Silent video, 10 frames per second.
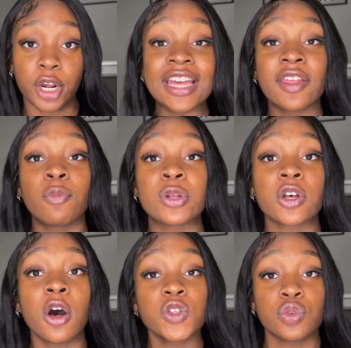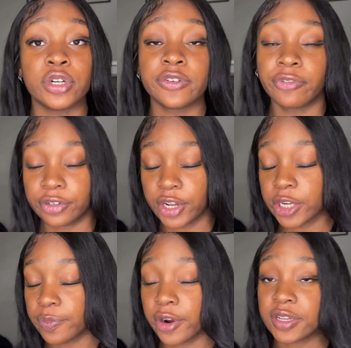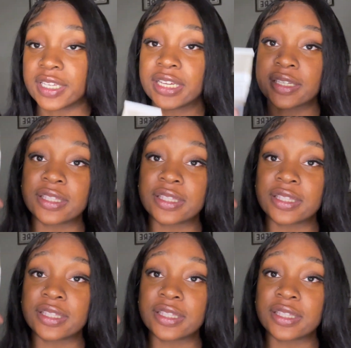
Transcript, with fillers: And then what's also good for dark marks is